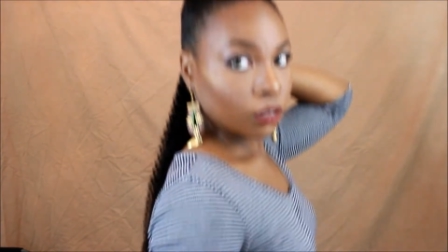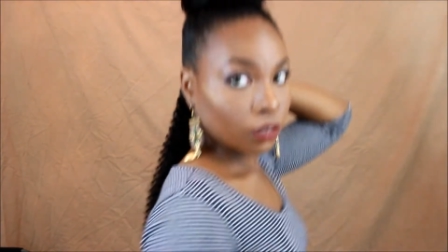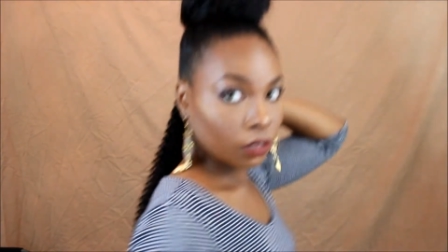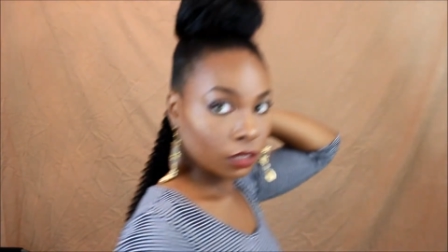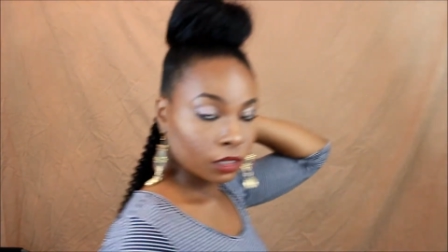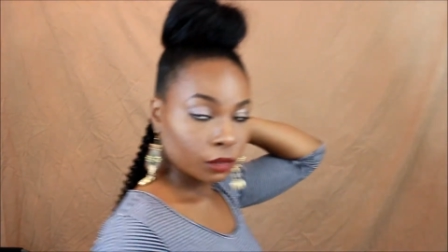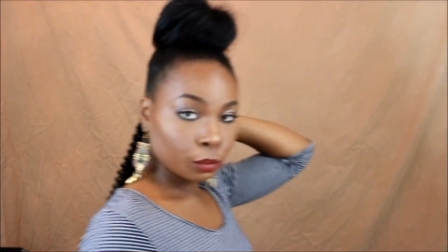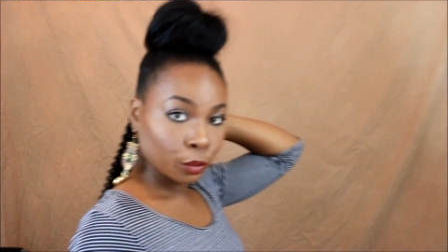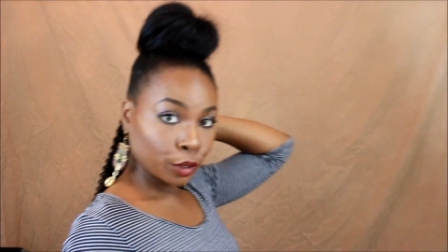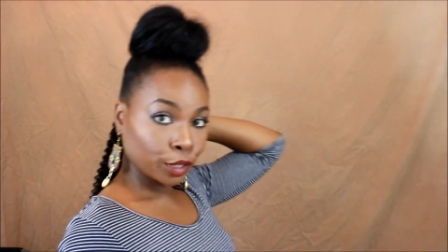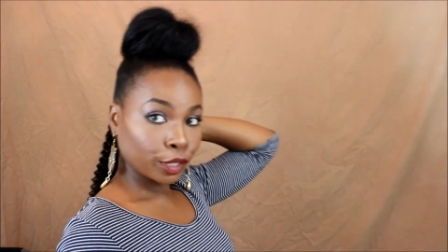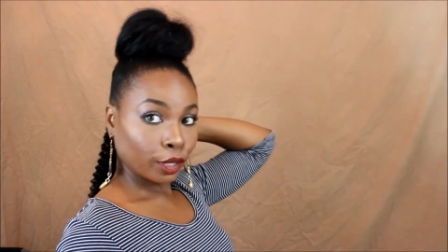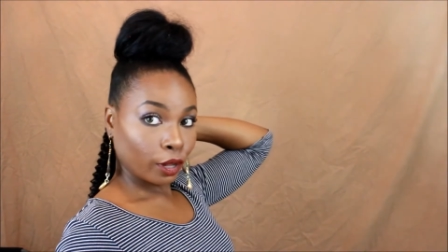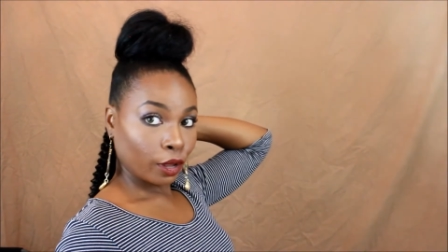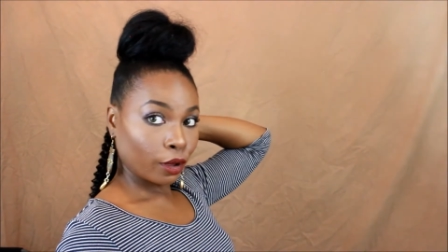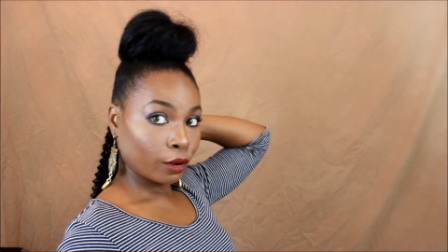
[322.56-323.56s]
It's
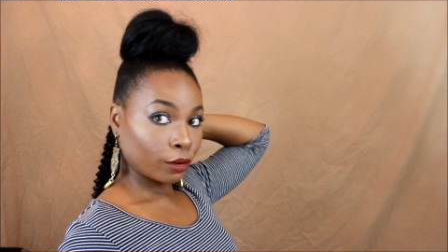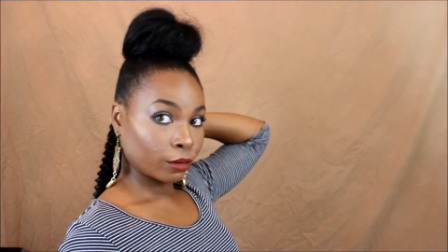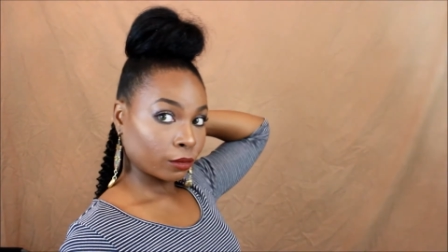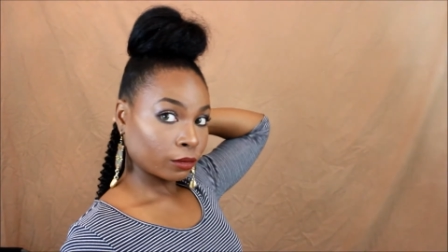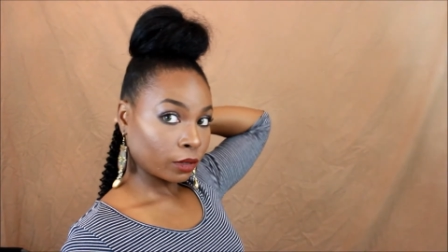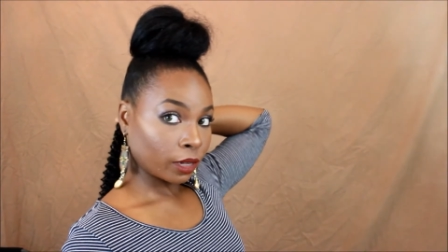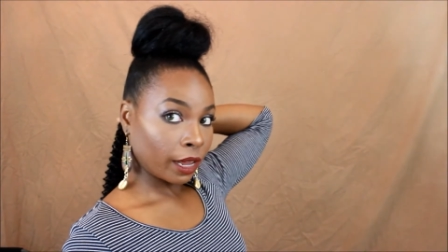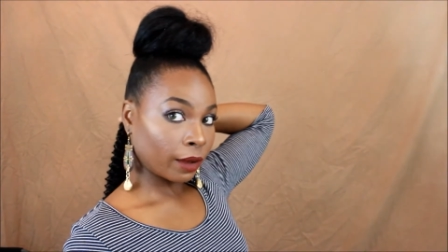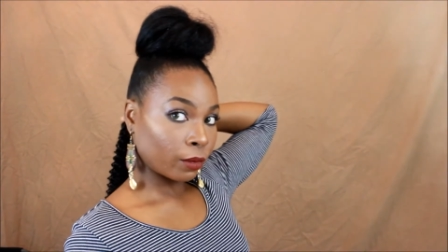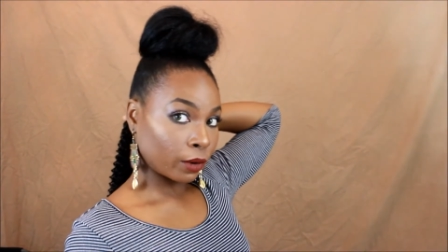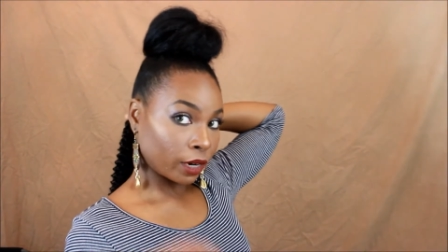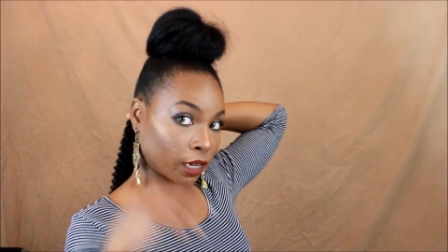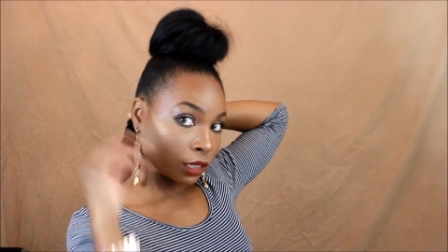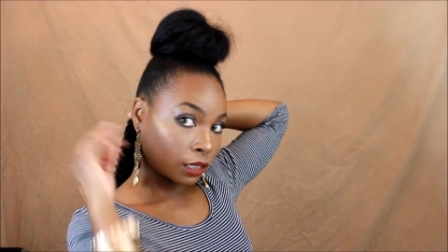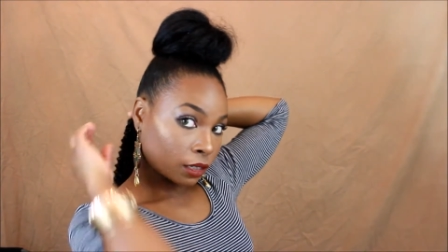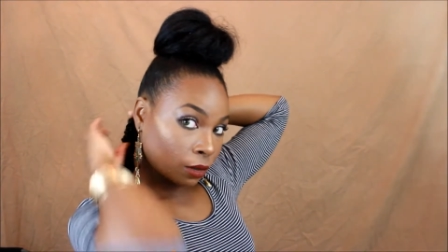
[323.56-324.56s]
pretty long. Like
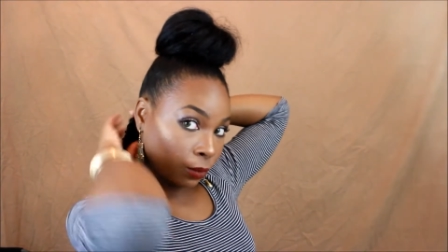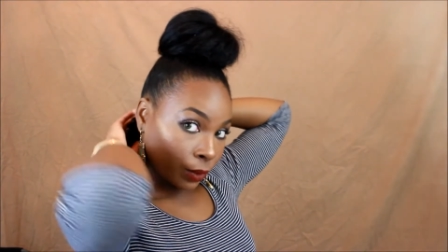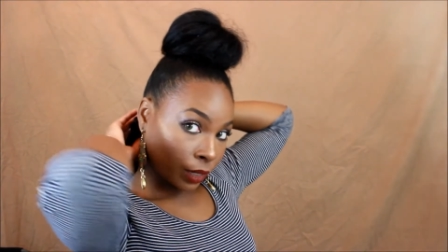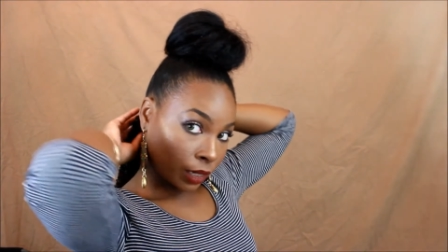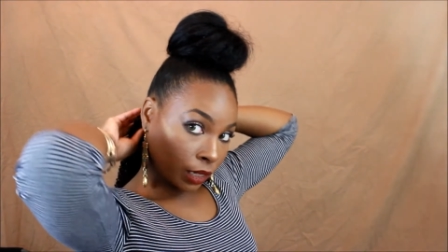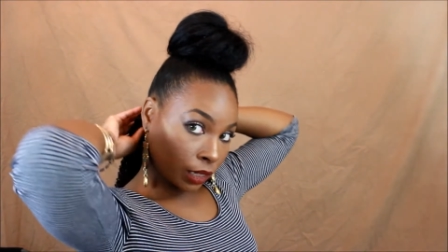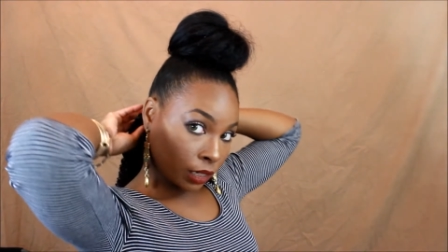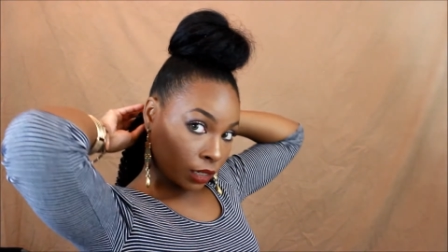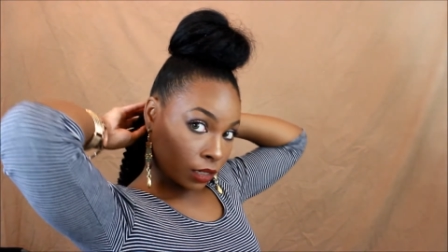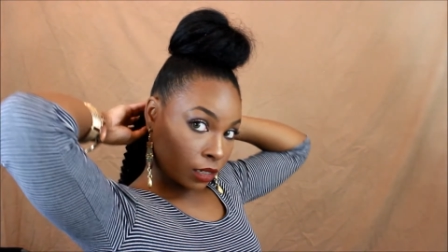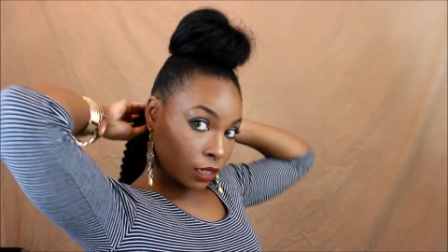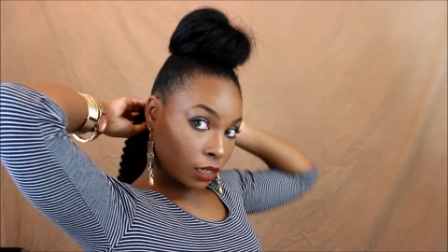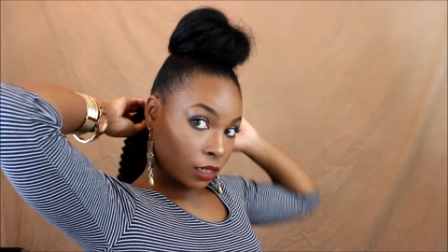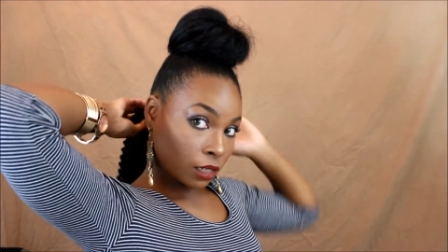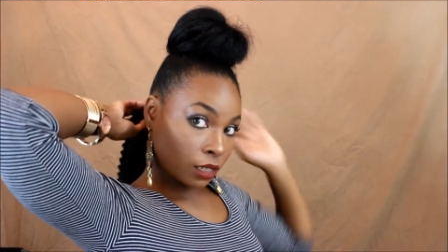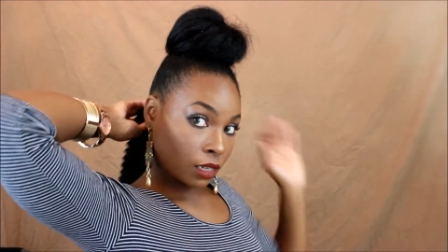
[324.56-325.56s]
when I sew it in,
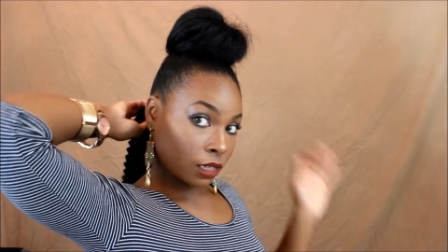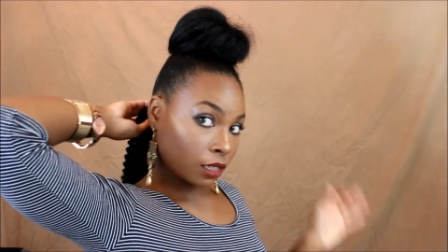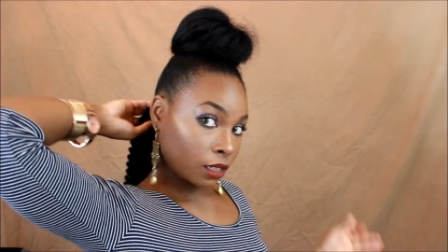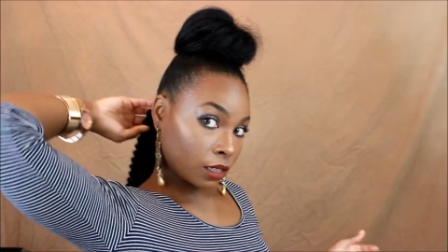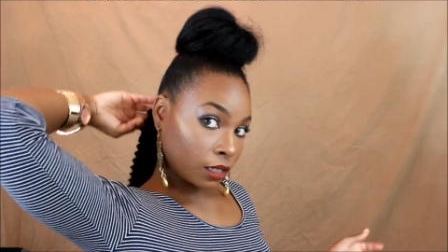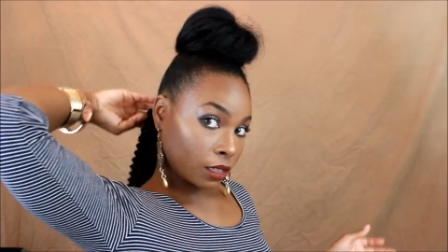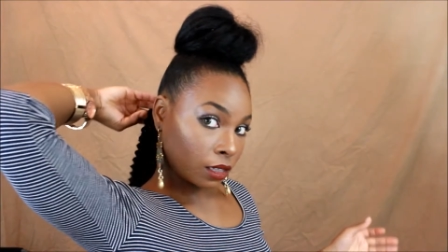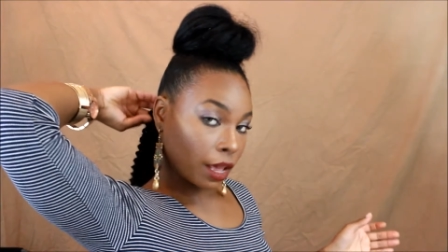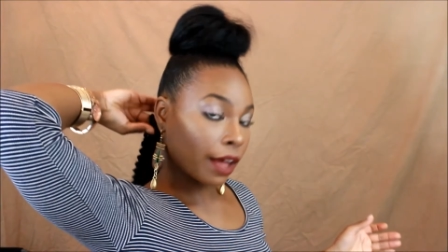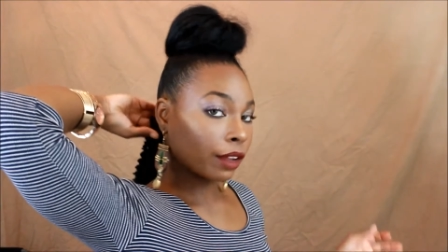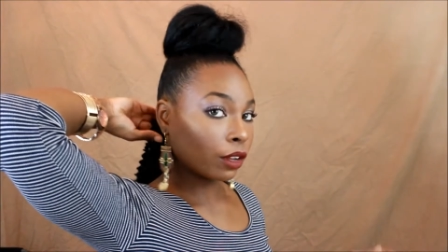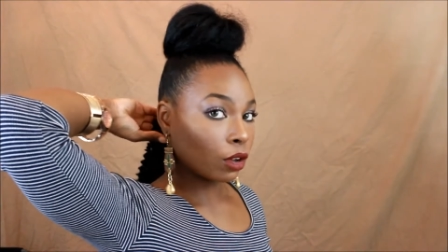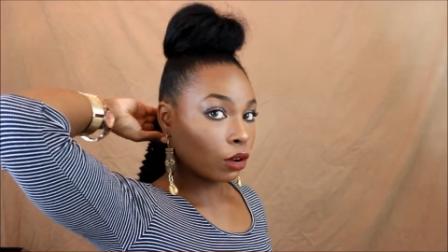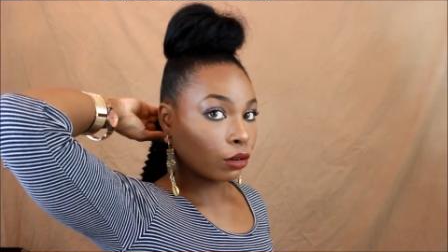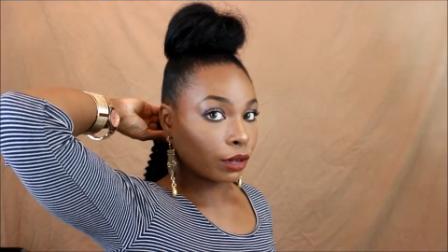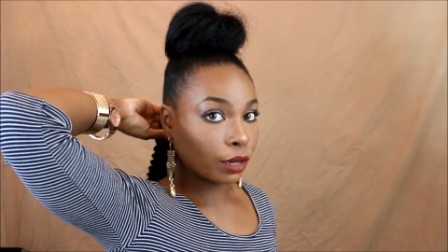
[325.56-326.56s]
that's how
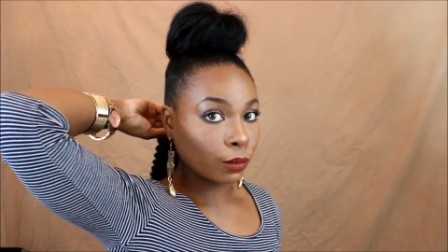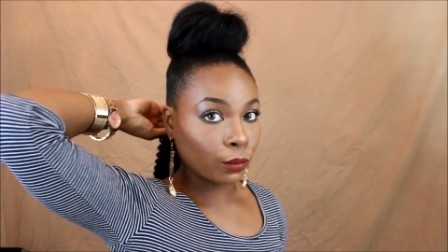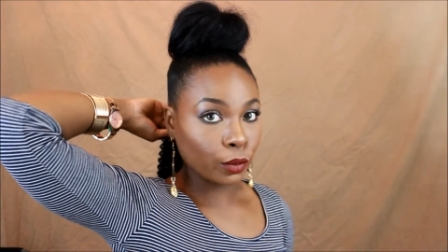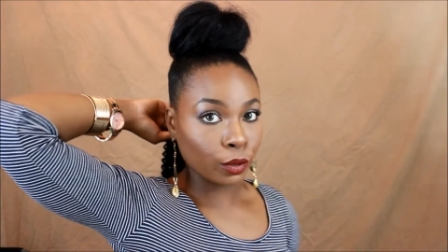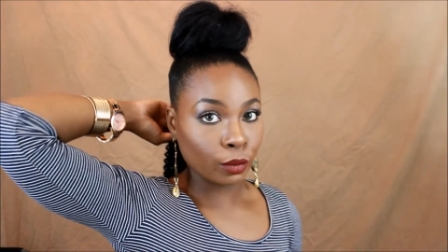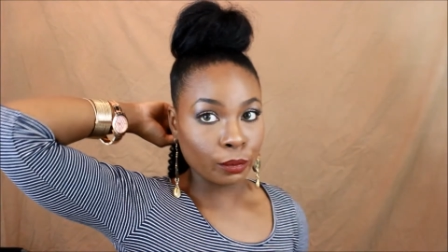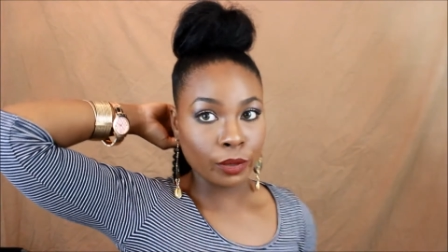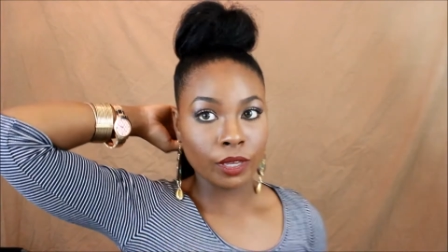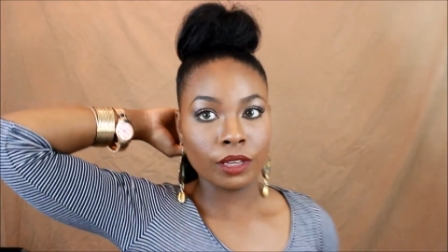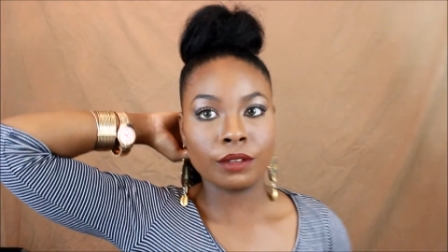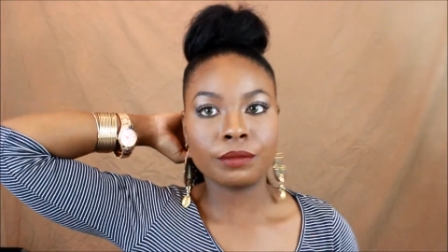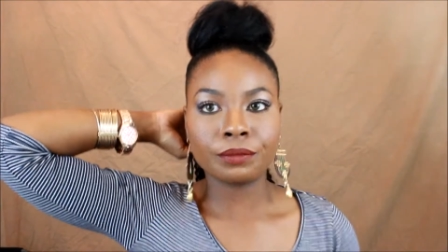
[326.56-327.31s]
long it will be.